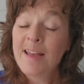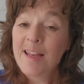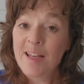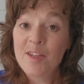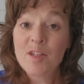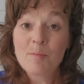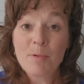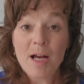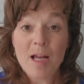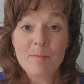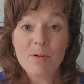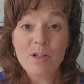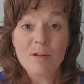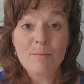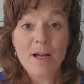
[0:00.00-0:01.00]
in the
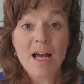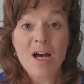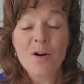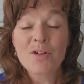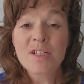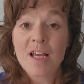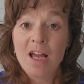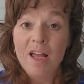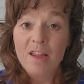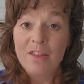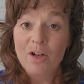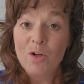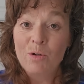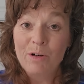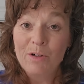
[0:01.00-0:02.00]
Bible about
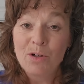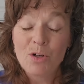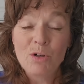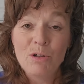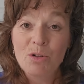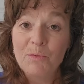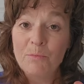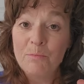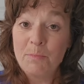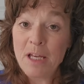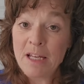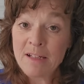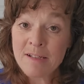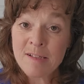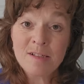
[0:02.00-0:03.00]
the quote unquote
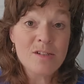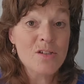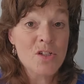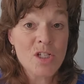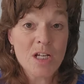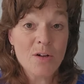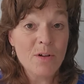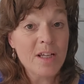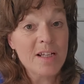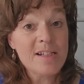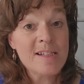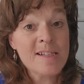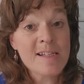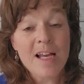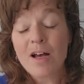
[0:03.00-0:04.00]
beast showing
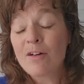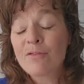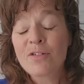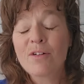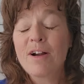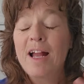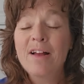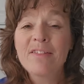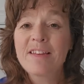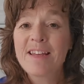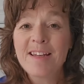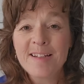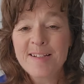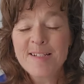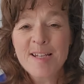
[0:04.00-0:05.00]
itself around the
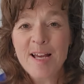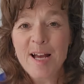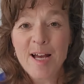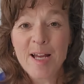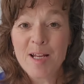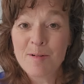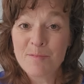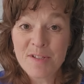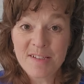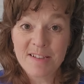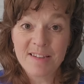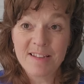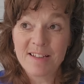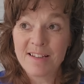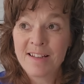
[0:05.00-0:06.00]
end times
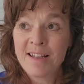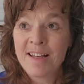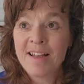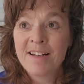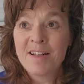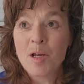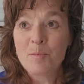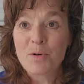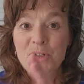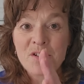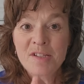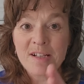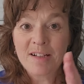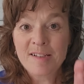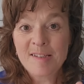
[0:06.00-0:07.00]
and the number
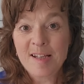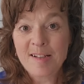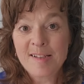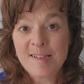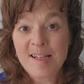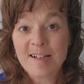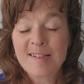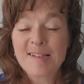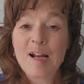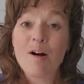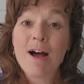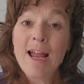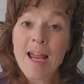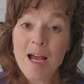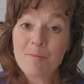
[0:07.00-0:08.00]
666. Now,
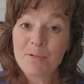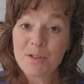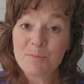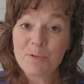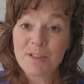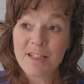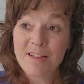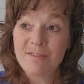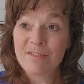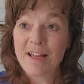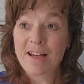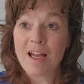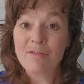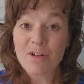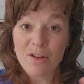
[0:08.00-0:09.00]
I happen to believe,
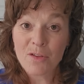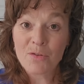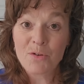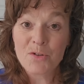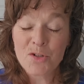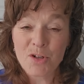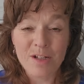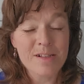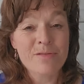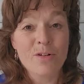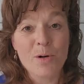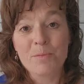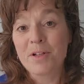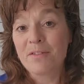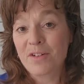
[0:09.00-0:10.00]
like, I've gone through a
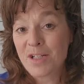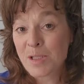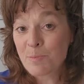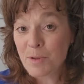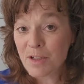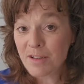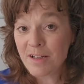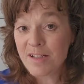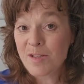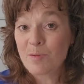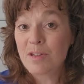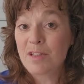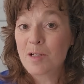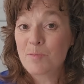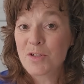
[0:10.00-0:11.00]
transformative experience
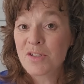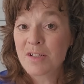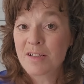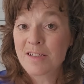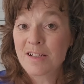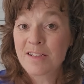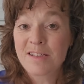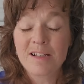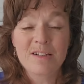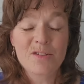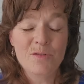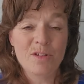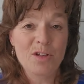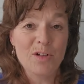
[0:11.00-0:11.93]
with the number 666.